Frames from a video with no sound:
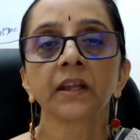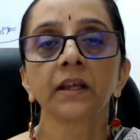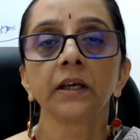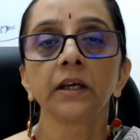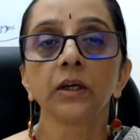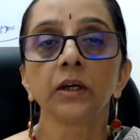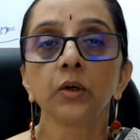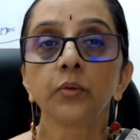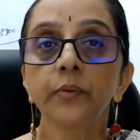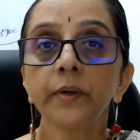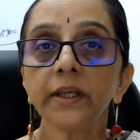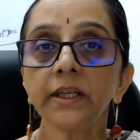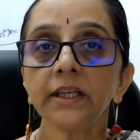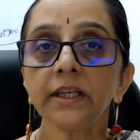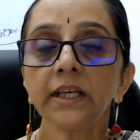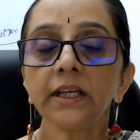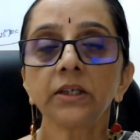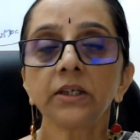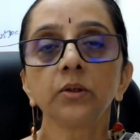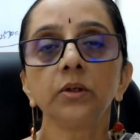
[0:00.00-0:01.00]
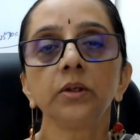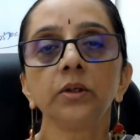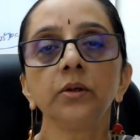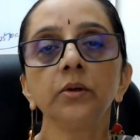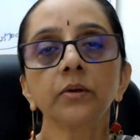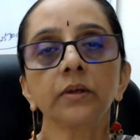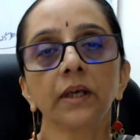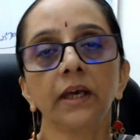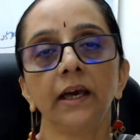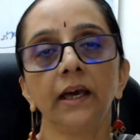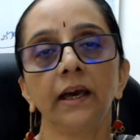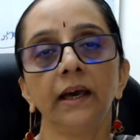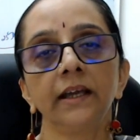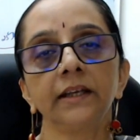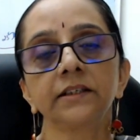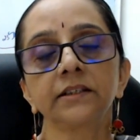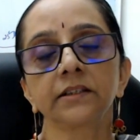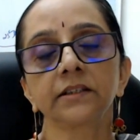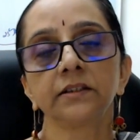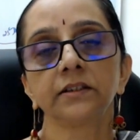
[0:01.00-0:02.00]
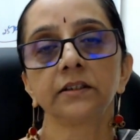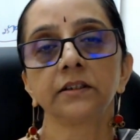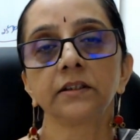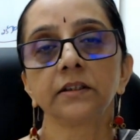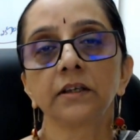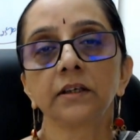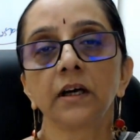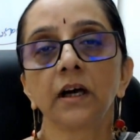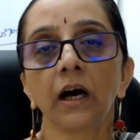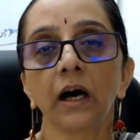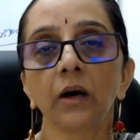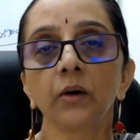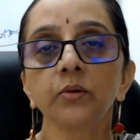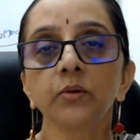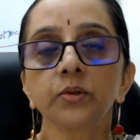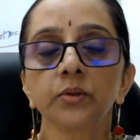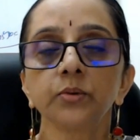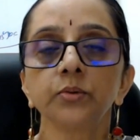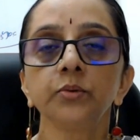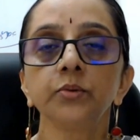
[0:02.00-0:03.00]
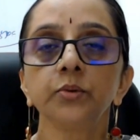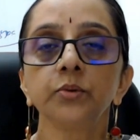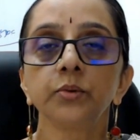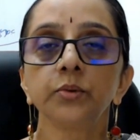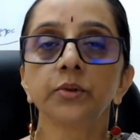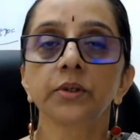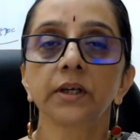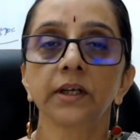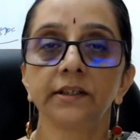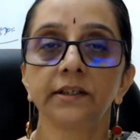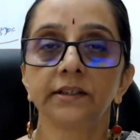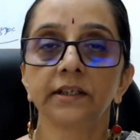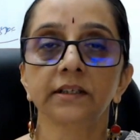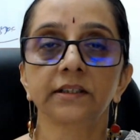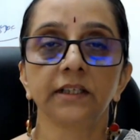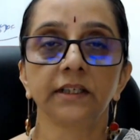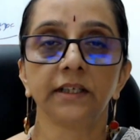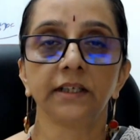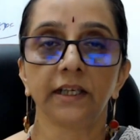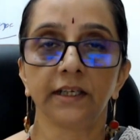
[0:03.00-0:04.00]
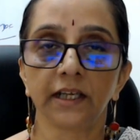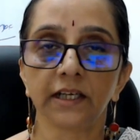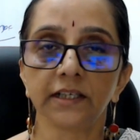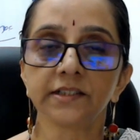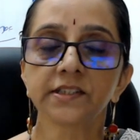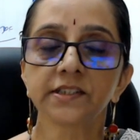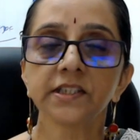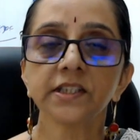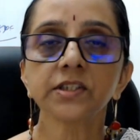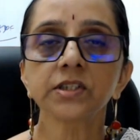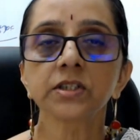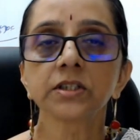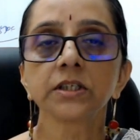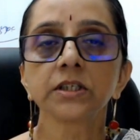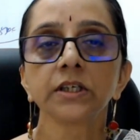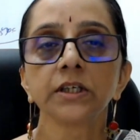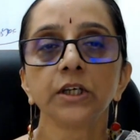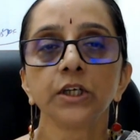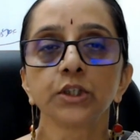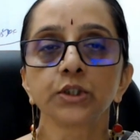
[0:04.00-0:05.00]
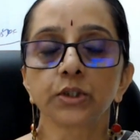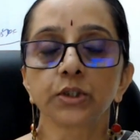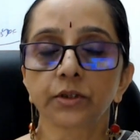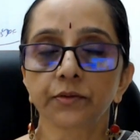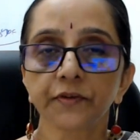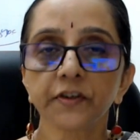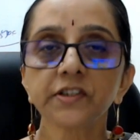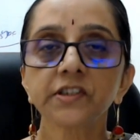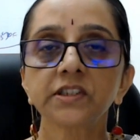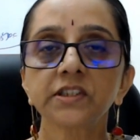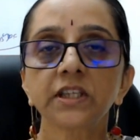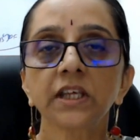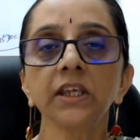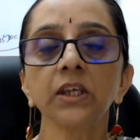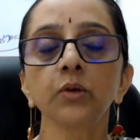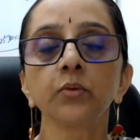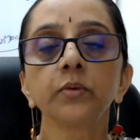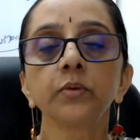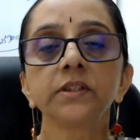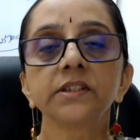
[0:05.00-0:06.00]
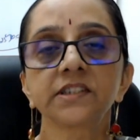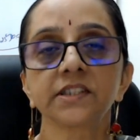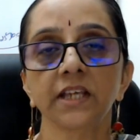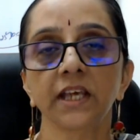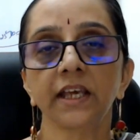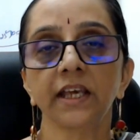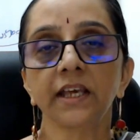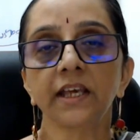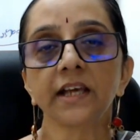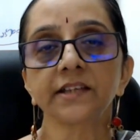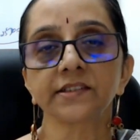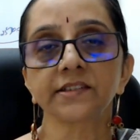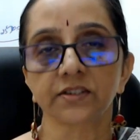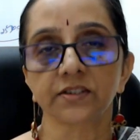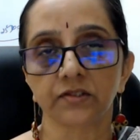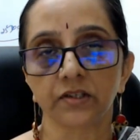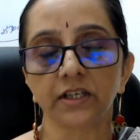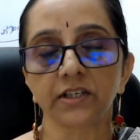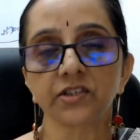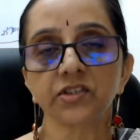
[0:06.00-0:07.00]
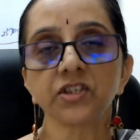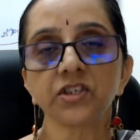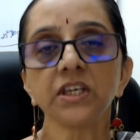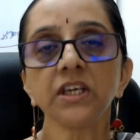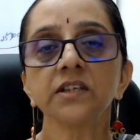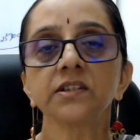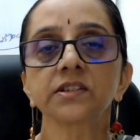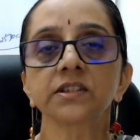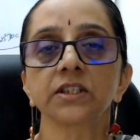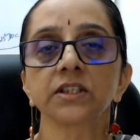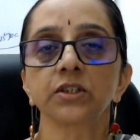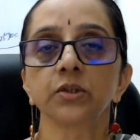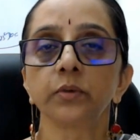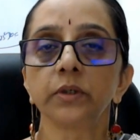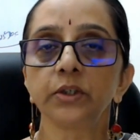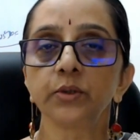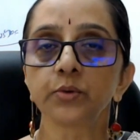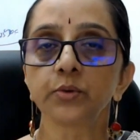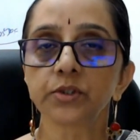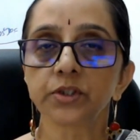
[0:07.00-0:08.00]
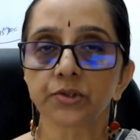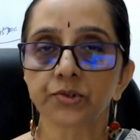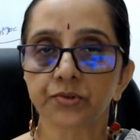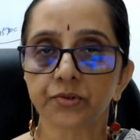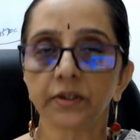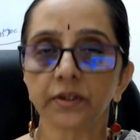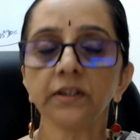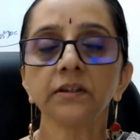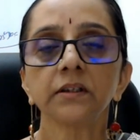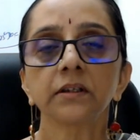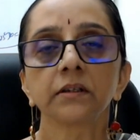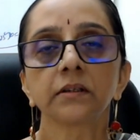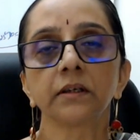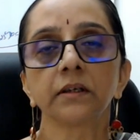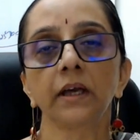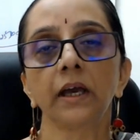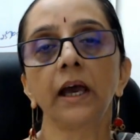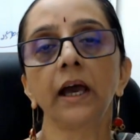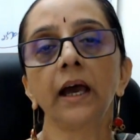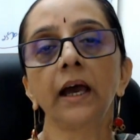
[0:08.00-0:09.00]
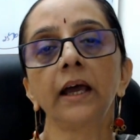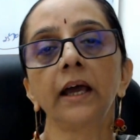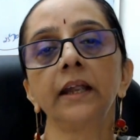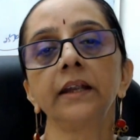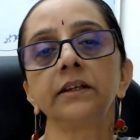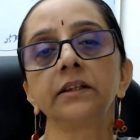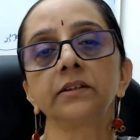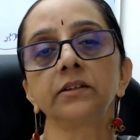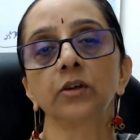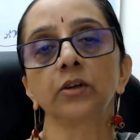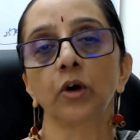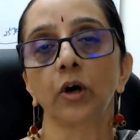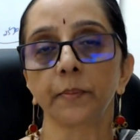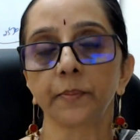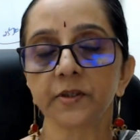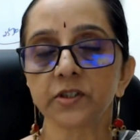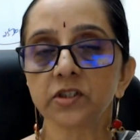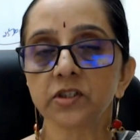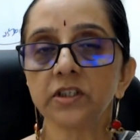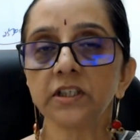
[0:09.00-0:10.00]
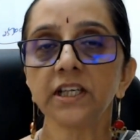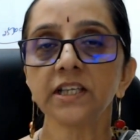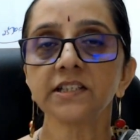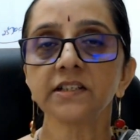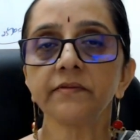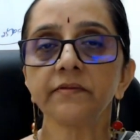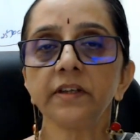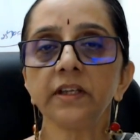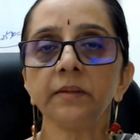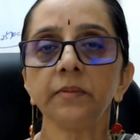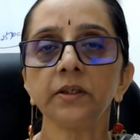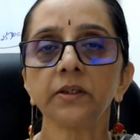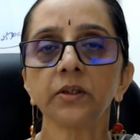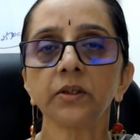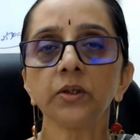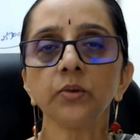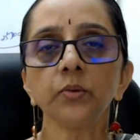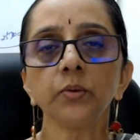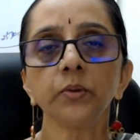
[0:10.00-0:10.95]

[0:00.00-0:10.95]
we need to look at how to conduct an analysis. So the first thing you will say as a strategy is that you will use your strength and the opportunities available to you.